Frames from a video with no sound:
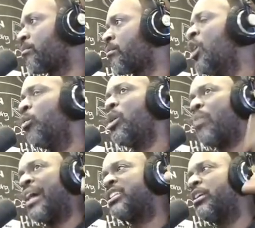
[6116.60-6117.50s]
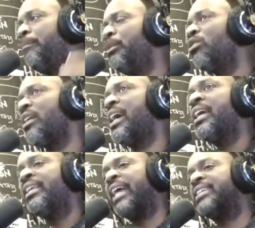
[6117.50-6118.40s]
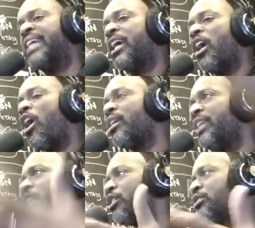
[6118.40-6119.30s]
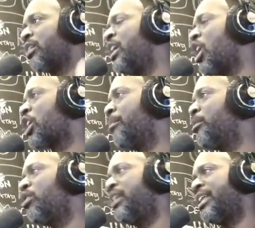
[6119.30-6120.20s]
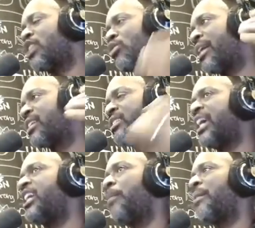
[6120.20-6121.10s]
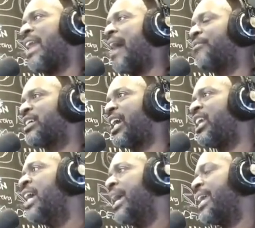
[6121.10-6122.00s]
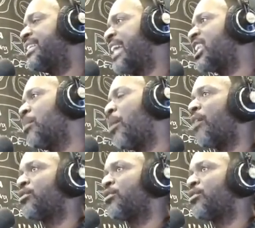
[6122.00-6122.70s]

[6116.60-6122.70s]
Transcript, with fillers: We watch them mutilate. They take our leaders in our community They try to stand up and advocate, and they take them off